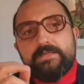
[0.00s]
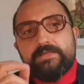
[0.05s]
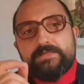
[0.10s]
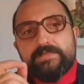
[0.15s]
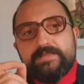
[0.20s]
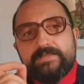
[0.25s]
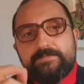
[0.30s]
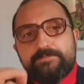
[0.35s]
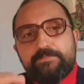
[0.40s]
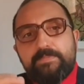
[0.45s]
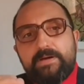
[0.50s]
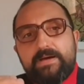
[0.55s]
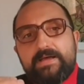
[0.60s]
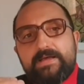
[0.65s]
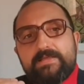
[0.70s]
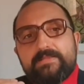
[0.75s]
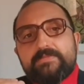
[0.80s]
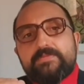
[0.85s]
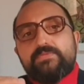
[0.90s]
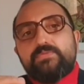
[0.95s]

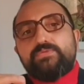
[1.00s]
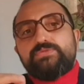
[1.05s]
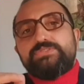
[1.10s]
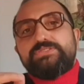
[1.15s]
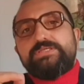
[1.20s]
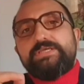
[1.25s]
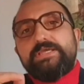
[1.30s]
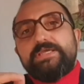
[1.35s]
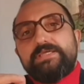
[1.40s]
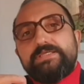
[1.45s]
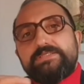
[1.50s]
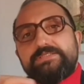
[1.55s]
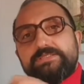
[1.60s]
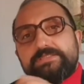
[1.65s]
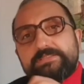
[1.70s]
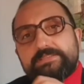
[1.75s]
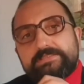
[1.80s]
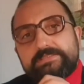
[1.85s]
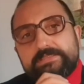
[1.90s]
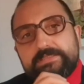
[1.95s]
responds to
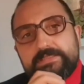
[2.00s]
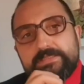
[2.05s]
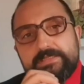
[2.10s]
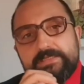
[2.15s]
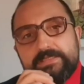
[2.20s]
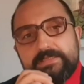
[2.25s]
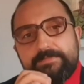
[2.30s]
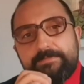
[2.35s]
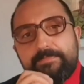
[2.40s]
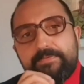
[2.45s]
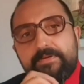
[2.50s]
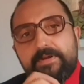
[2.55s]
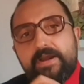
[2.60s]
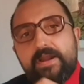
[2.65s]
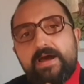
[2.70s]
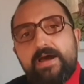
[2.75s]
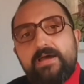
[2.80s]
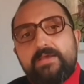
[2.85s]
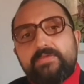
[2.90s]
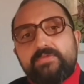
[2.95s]
changes in the
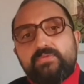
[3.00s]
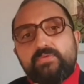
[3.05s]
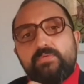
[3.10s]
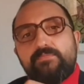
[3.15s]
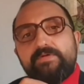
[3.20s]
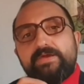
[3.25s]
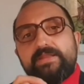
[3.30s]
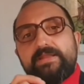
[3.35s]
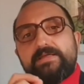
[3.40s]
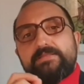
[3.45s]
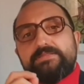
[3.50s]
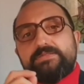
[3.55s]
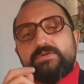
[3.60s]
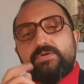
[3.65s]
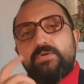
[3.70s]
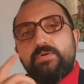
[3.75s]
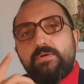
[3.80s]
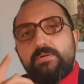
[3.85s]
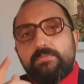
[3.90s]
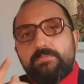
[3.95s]
price of another
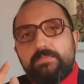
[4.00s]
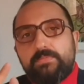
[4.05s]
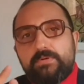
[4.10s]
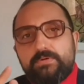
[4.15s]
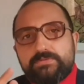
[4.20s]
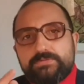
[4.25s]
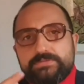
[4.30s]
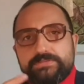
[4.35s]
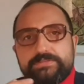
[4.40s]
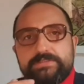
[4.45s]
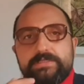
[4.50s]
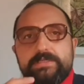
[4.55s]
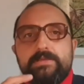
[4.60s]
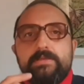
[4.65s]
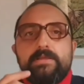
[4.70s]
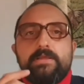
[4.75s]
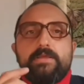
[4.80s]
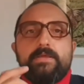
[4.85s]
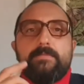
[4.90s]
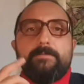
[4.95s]

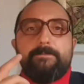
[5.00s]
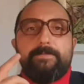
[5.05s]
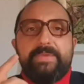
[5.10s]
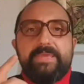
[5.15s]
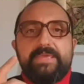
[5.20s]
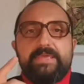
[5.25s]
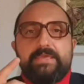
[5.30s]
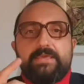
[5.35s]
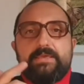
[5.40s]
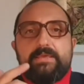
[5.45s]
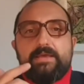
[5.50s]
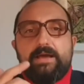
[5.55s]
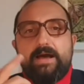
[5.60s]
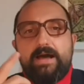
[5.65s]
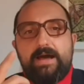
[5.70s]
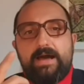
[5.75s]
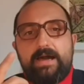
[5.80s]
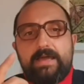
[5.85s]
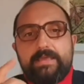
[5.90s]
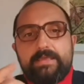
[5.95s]
commodity
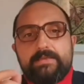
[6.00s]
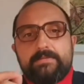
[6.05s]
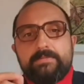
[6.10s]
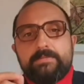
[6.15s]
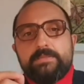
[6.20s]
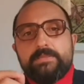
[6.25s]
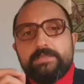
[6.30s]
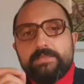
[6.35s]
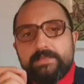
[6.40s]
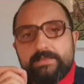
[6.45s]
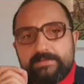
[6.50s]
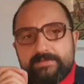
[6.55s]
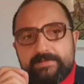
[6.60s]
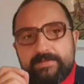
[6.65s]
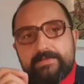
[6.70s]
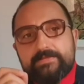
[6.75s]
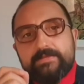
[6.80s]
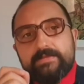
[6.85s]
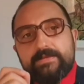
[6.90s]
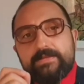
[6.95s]
PI,
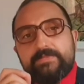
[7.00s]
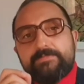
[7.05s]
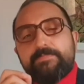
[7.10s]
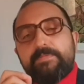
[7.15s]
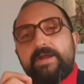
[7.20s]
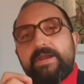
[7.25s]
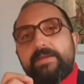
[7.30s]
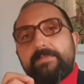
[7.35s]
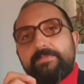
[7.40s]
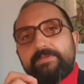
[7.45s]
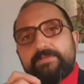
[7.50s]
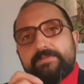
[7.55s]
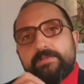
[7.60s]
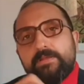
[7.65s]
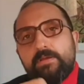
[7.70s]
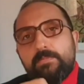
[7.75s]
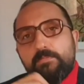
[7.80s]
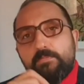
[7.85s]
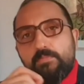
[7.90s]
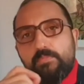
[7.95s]
ceteris paribus.
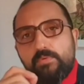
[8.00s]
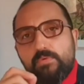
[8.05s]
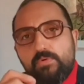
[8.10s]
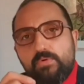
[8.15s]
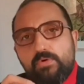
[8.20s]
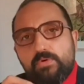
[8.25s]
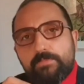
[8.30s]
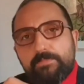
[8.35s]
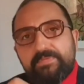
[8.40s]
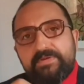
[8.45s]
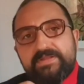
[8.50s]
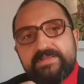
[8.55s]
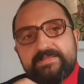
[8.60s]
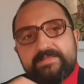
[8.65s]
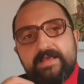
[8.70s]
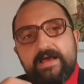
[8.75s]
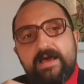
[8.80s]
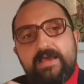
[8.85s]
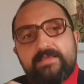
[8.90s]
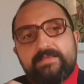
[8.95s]
More
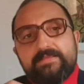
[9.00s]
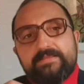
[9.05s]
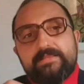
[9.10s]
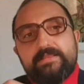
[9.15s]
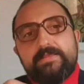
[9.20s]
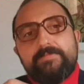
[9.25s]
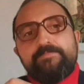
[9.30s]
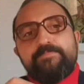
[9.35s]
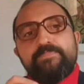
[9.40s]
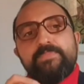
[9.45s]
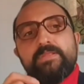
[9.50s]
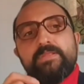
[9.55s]
precisely,